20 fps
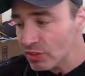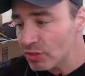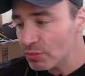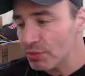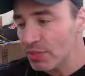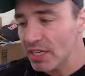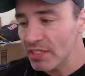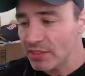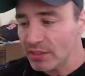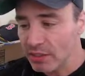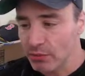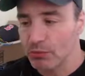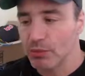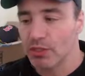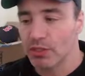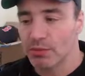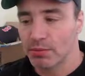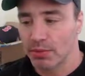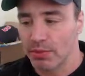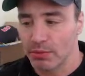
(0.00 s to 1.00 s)
This
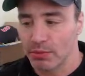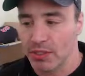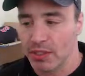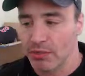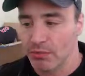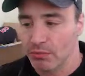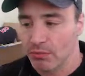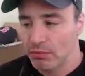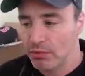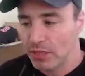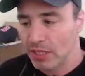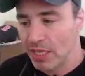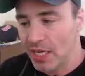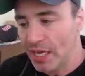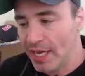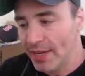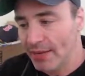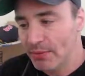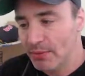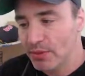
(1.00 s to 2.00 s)
surprisingly worked pretty well.
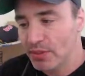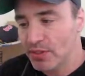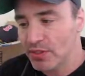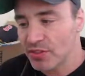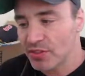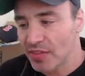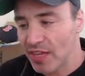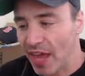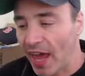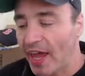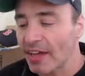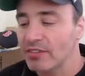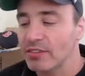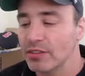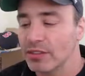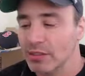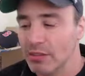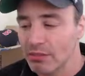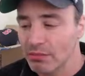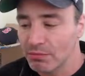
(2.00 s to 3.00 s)
I was
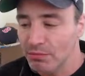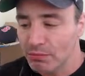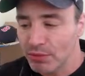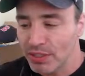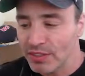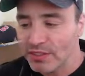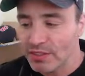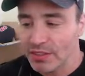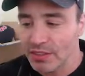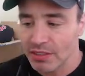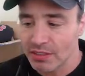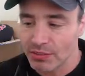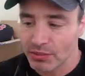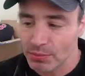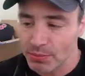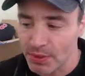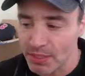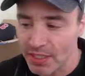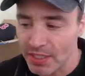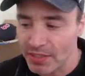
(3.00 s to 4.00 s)
actually
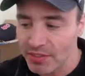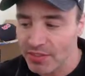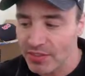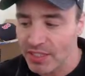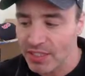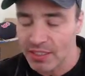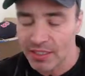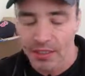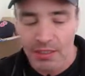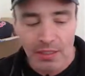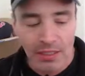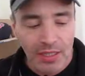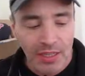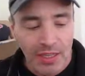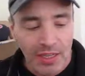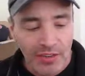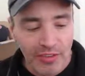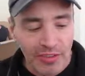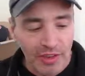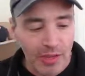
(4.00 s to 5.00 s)
pleasantly surprised
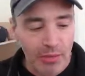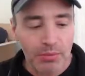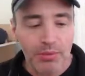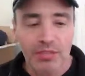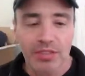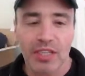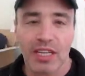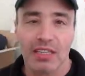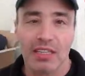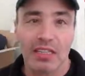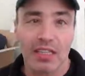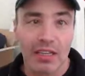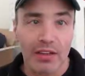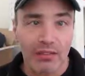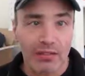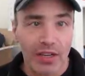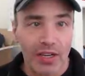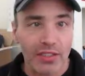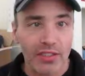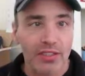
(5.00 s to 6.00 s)
that I was able to
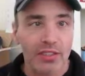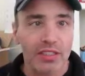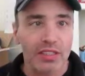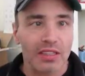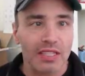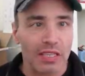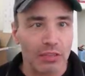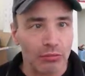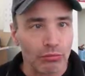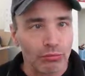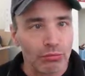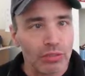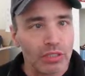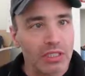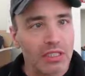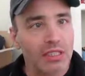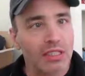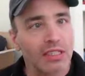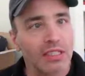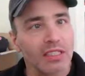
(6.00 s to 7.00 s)
get the knife underneath
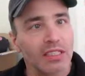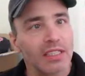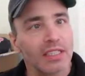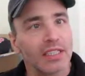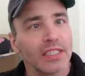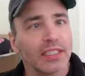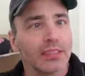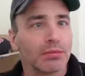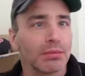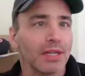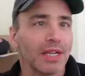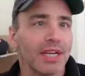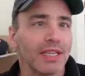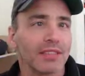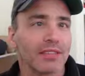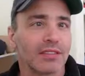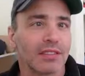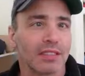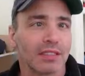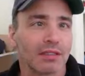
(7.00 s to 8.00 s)
that really thin
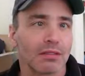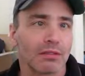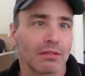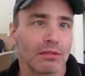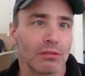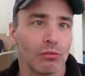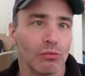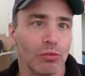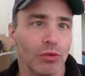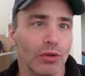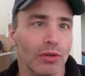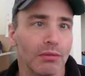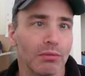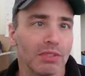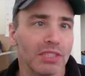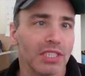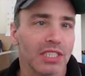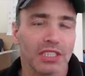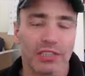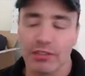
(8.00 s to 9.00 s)
layer of plastic
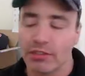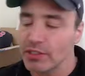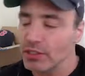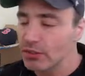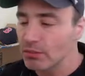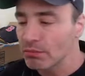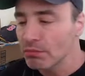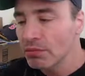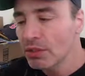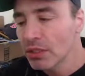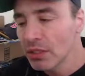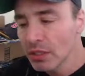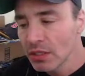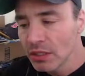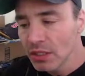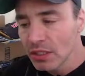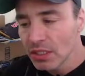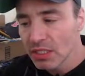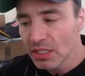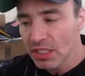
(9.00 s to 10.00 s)
wood material
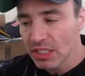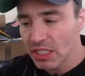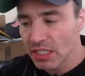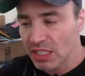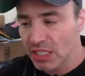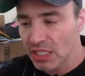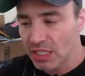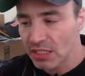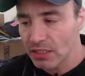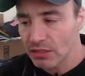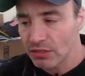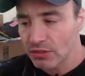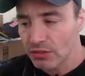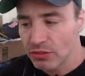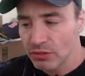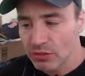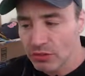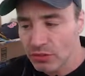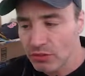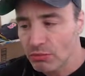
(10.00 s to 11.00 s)

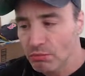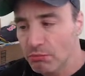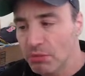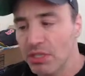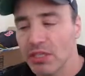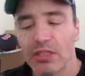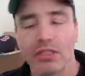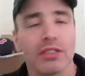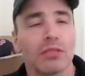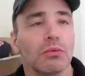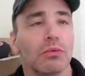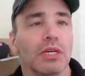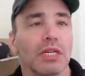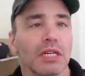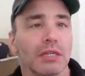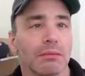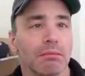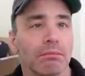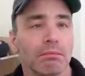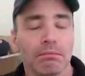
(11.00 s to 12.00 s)
and peel
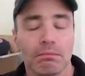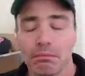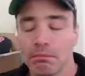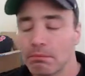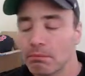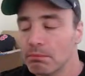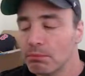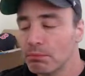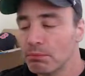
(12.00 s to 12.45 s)
it away.